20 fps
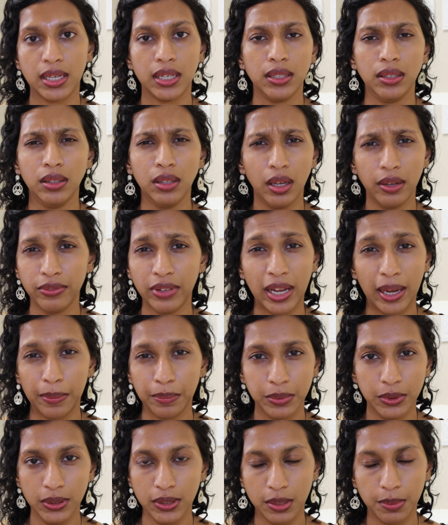I love
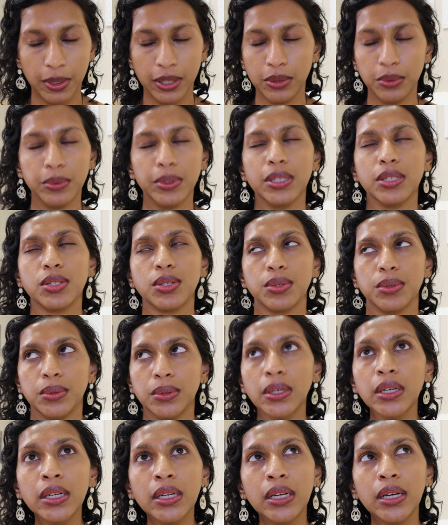apples, by the way,
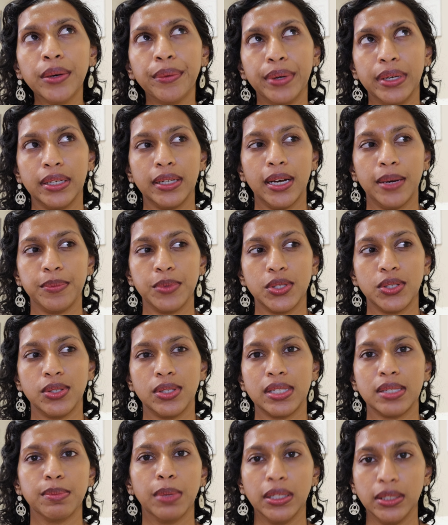so when it comes to
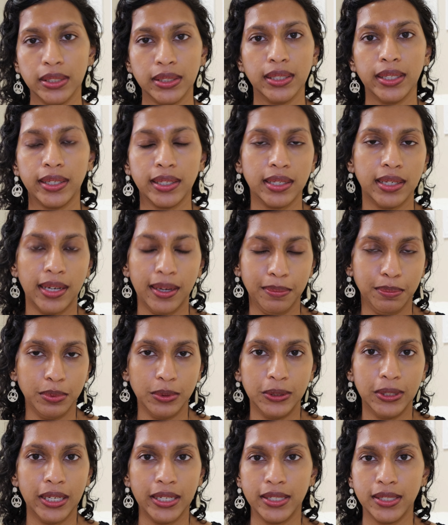smelling like an
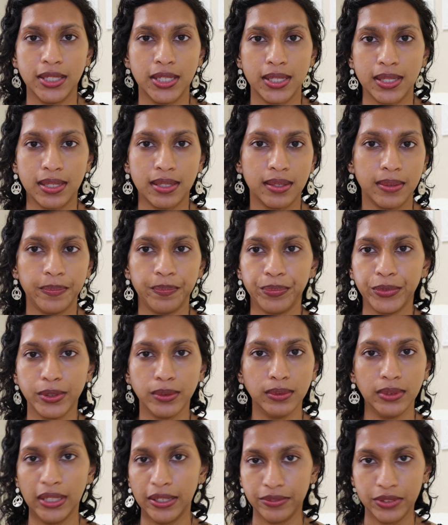apple, I just
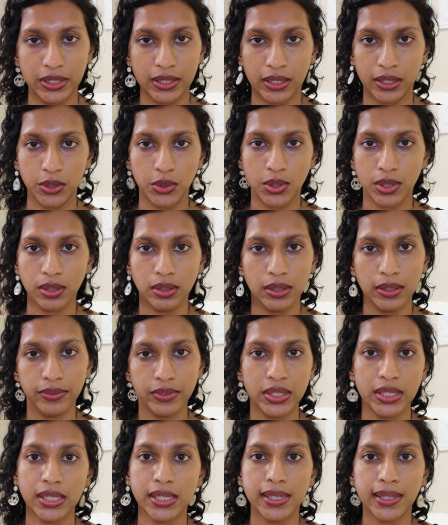love it. I used to live
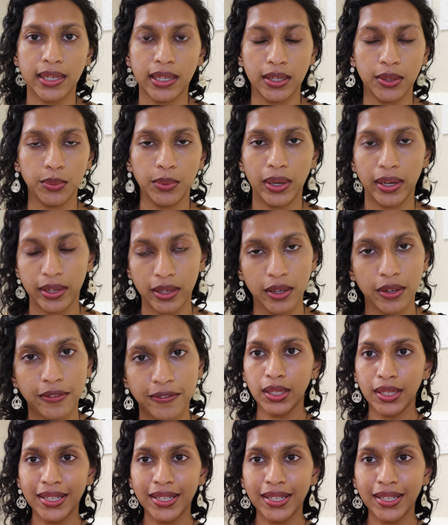in DKNY.